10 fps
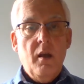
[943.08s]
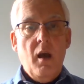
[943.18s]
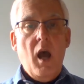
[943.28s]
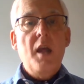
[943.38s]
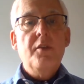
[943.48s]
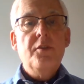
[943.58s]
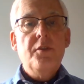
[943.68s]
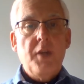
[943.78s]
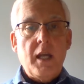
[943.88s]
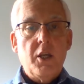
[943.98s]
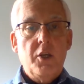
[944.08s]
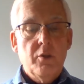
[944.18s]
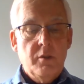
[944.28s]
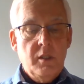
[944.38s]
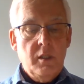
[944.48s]
I thank
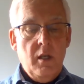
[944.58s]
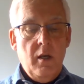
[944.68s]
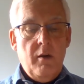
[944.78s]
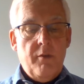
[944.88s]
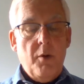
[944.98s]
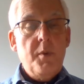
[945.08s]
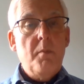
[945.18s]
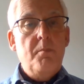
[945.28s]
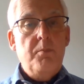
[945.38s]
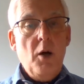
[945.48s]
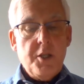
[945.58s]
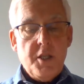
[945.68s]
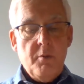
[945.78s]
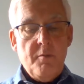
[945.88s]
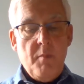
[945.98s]
you from the
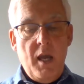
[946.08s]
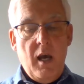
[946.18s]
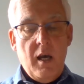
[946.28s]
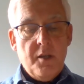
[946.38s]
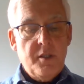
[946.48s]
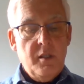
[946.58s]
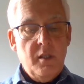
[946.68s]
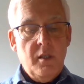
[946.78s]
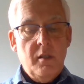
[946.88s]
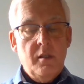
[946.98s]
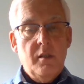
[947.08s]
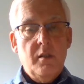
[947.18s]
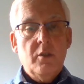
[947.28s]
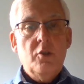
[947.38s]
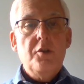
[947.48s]
bottom of my heart.
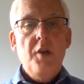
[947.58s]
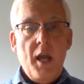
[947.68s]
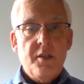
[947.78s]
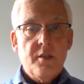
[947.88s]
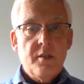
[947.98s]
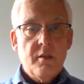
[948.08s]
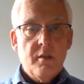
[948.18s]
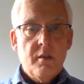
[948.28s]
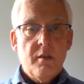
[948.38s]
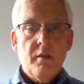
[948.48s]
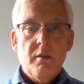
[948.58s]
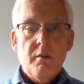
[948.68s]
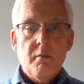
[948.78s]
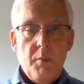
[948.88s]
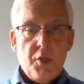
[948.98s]
Good night,
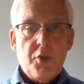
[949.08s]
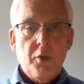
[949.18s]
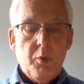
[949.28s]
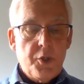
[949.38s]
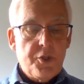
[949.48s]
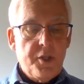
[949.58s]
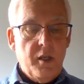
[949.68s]
Mr. Worcester.